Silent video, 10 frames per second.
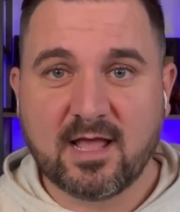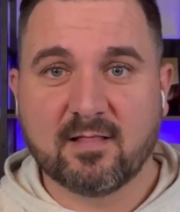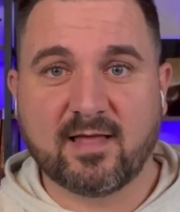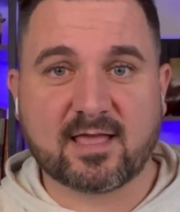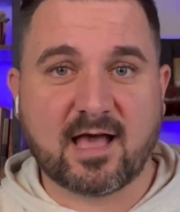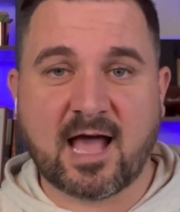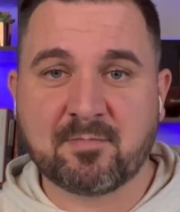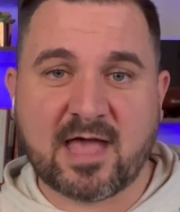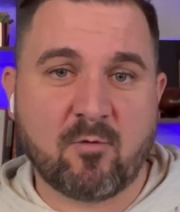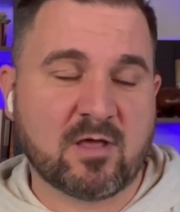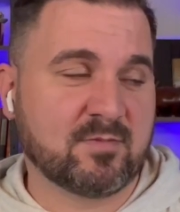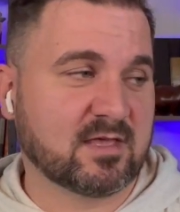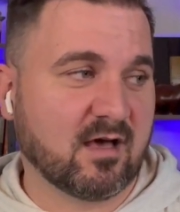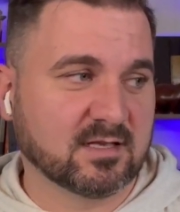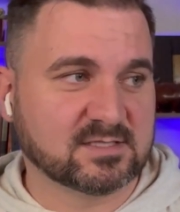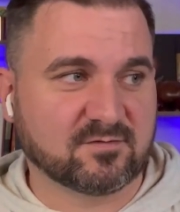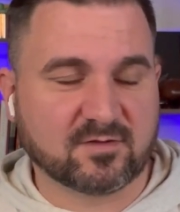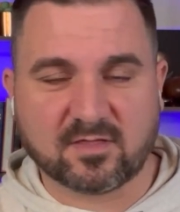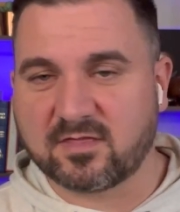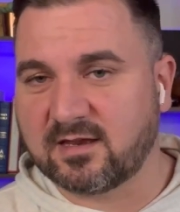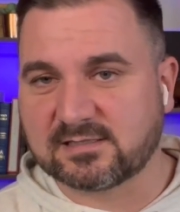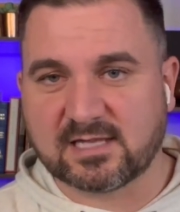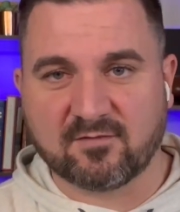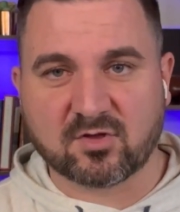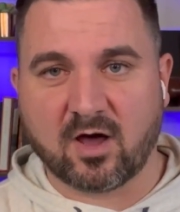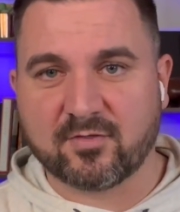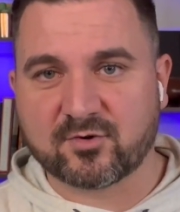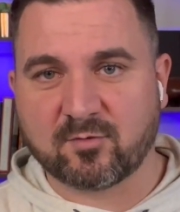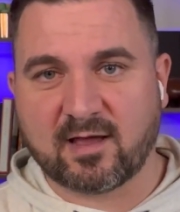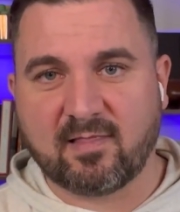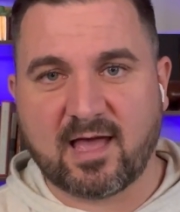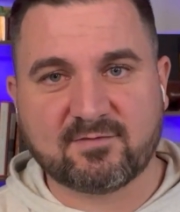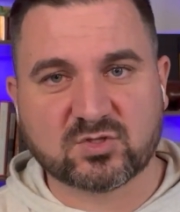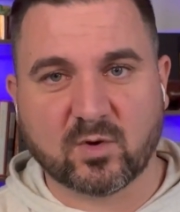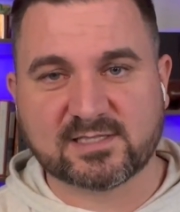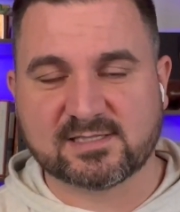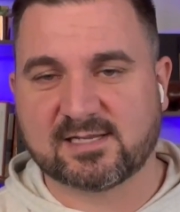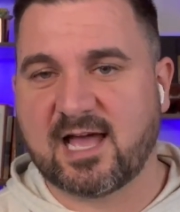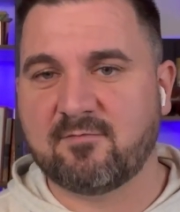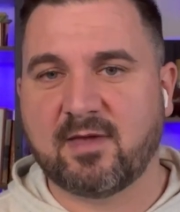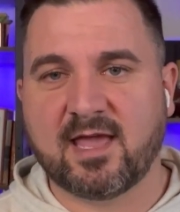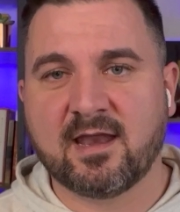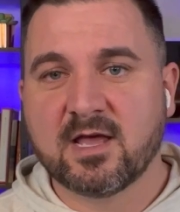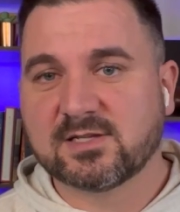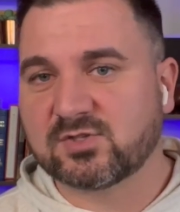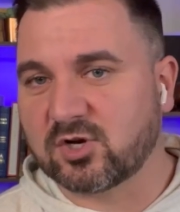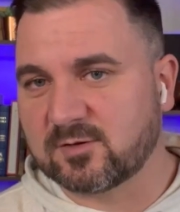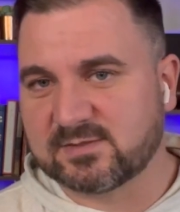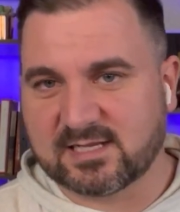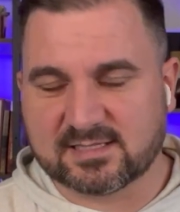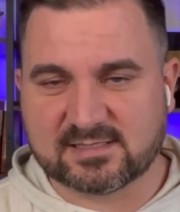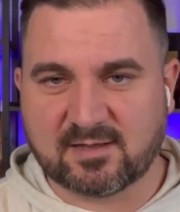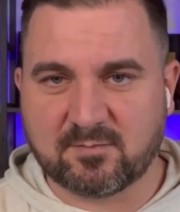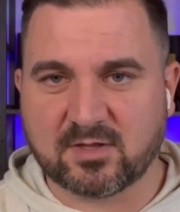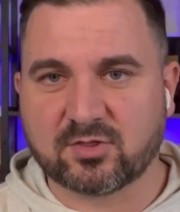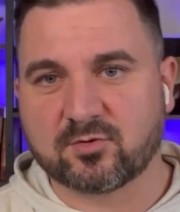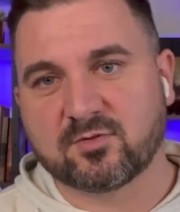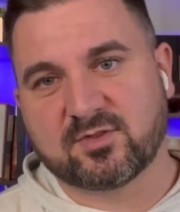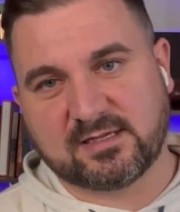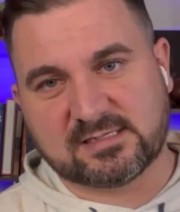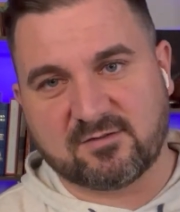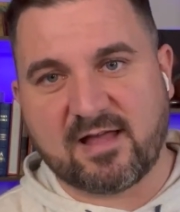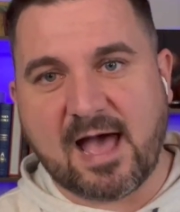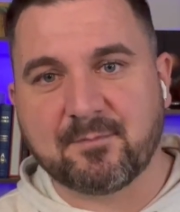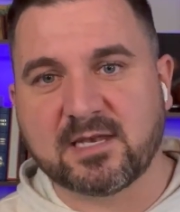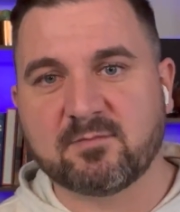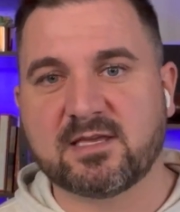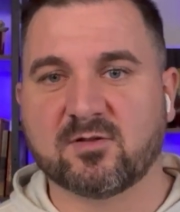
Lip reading: Like I'm that way because of things that I've gone through in my life, choices I've made, circumstances I've been through, things that have happened to me.